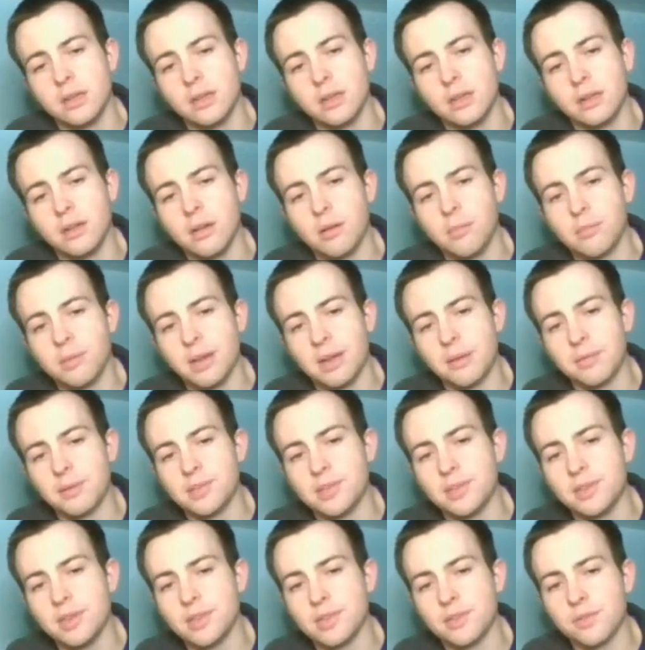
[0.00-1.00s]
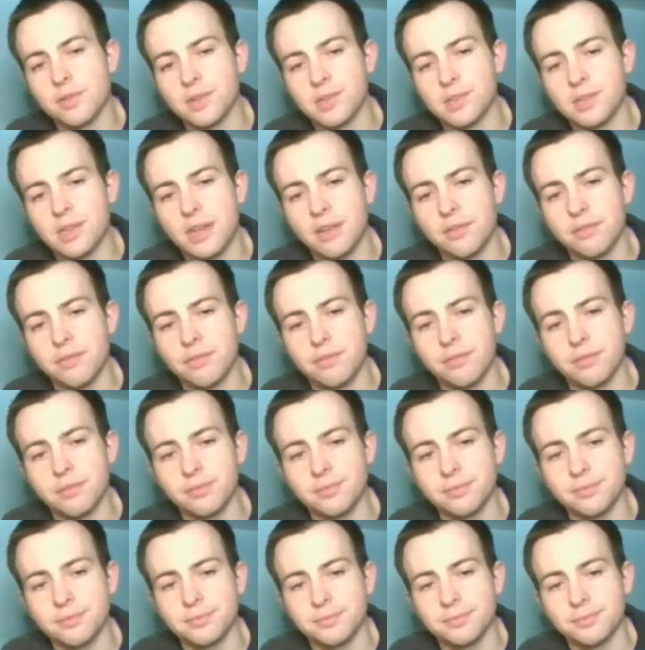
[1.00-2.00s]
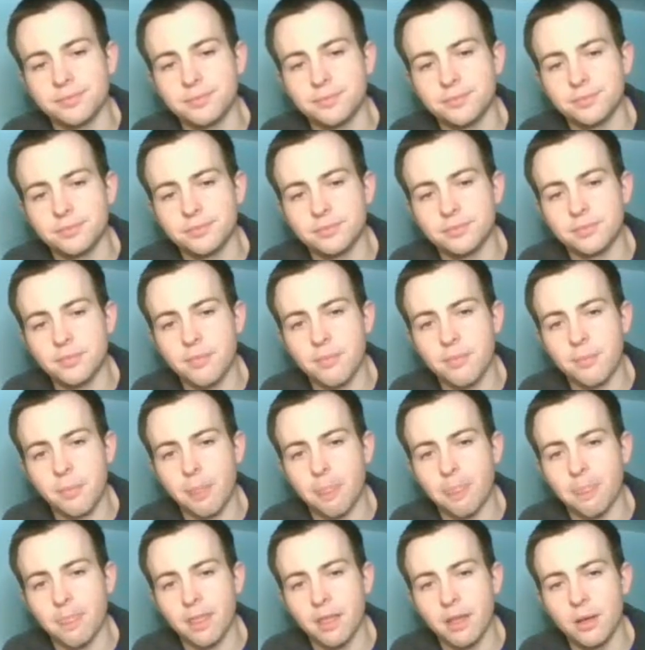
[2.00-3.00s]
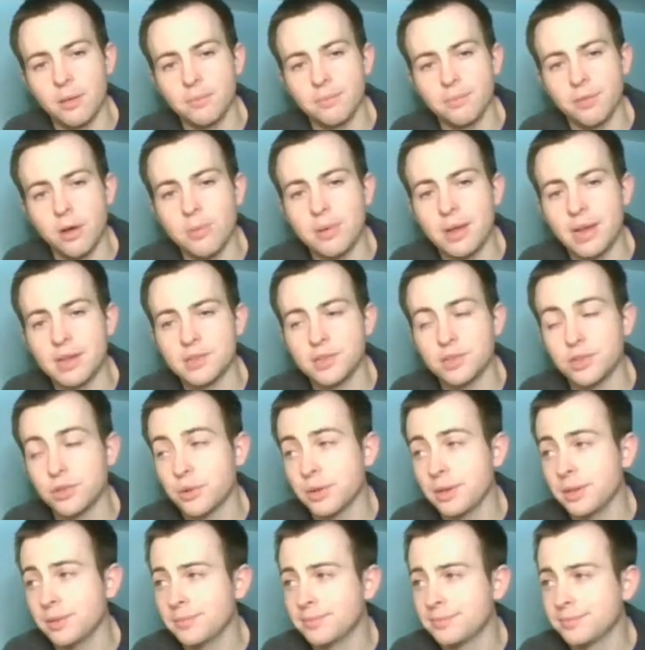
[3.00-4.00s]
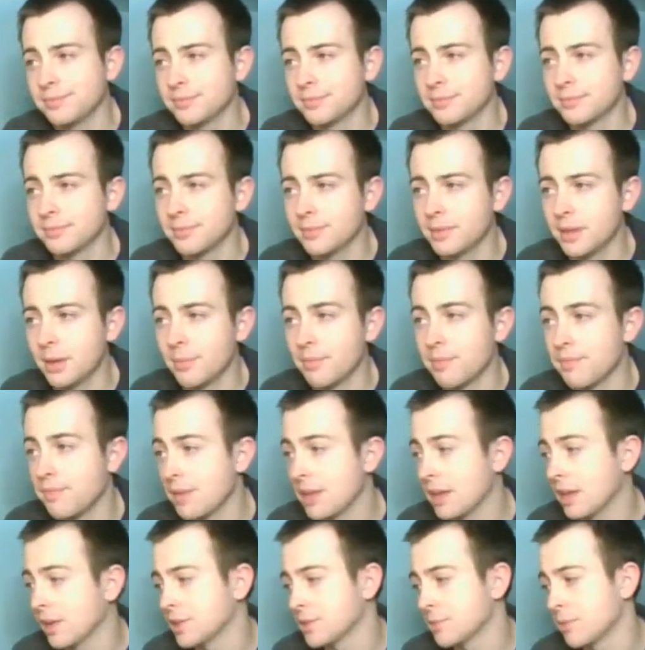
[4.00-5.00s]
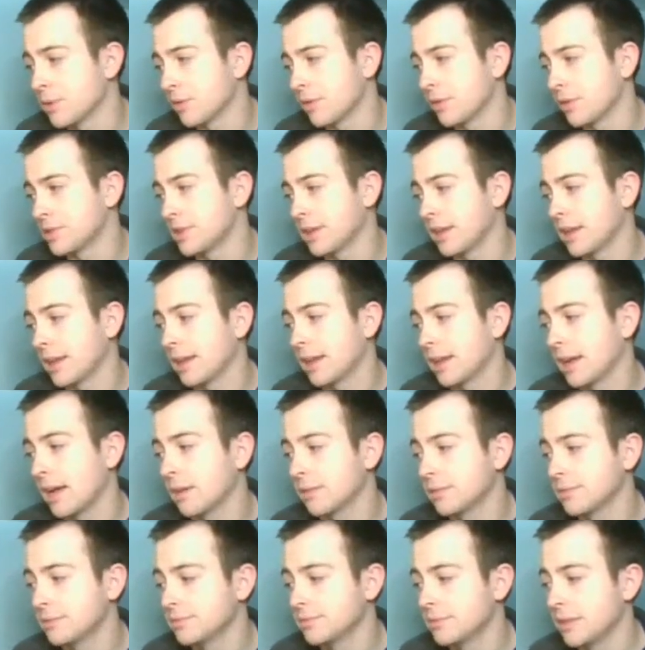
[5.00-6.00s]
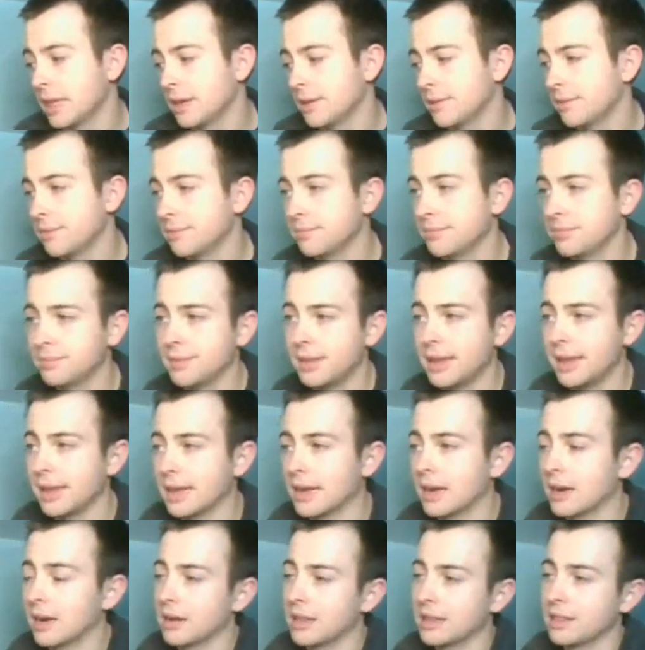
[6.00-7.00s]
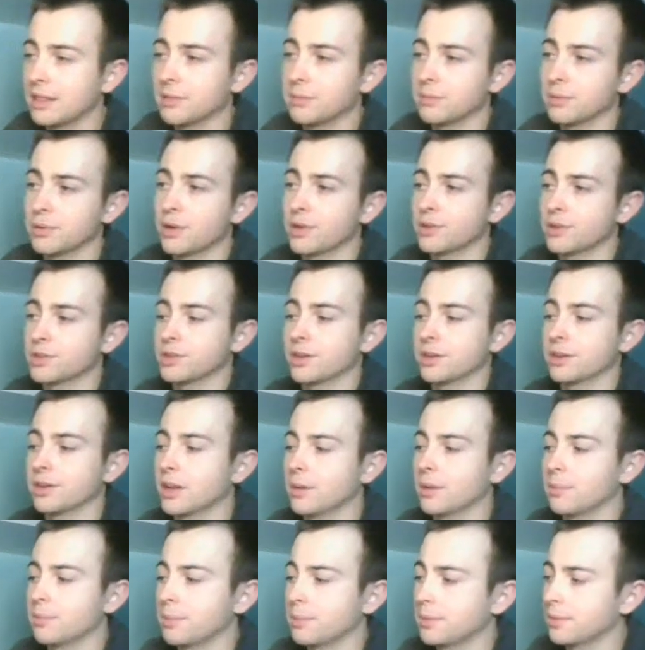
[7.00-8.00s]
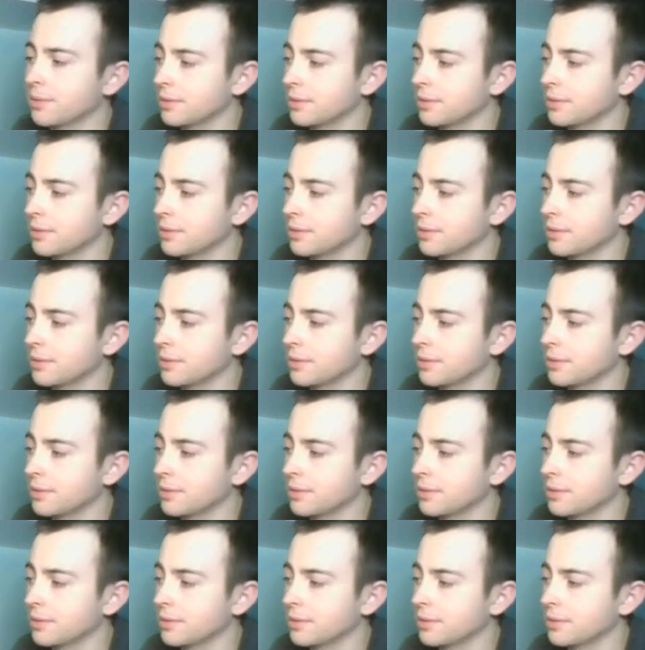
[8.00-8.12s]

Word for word: But yeah, I'm going to send you guys over to safe. Hope you guys enjoy. Thank you all so much for sticking it out and hanging out in the Bernard Chong Cup.